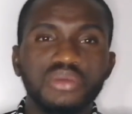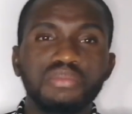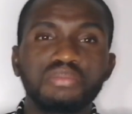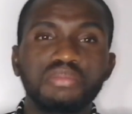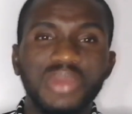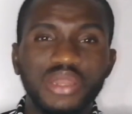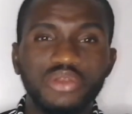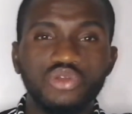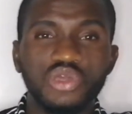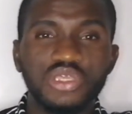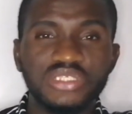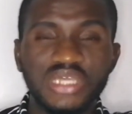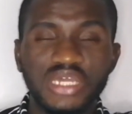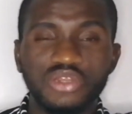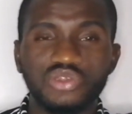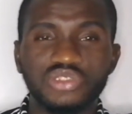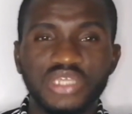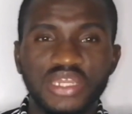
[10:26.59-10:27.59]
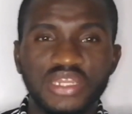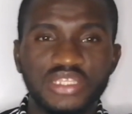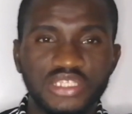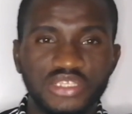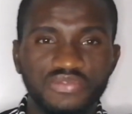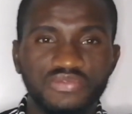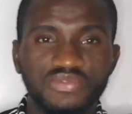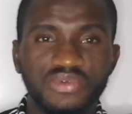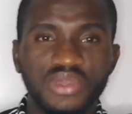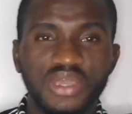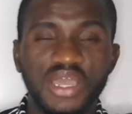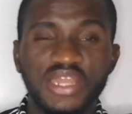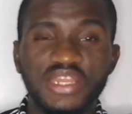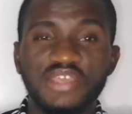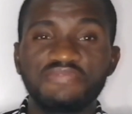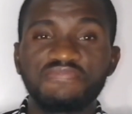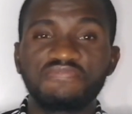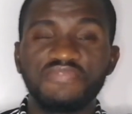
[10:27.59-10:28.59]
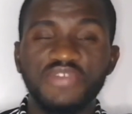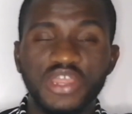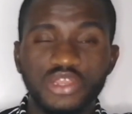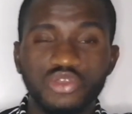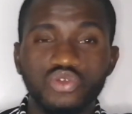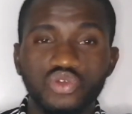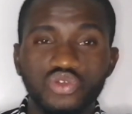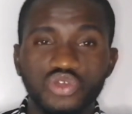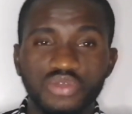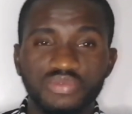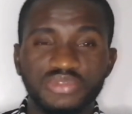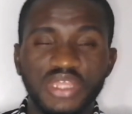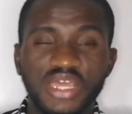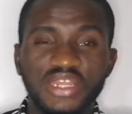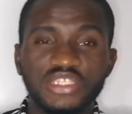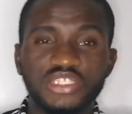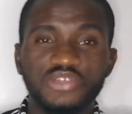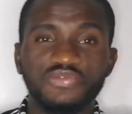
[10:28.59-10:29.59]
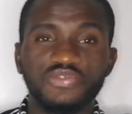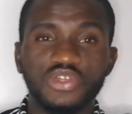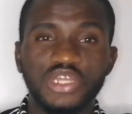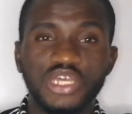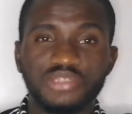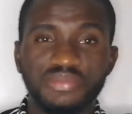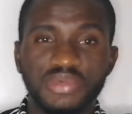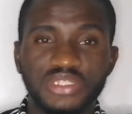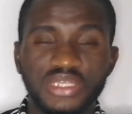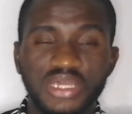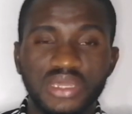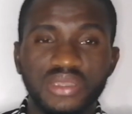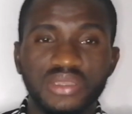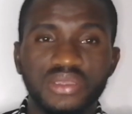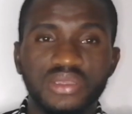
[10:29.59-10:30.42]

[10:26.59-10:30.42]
manure is an alternative, and a very good alternative for that matter.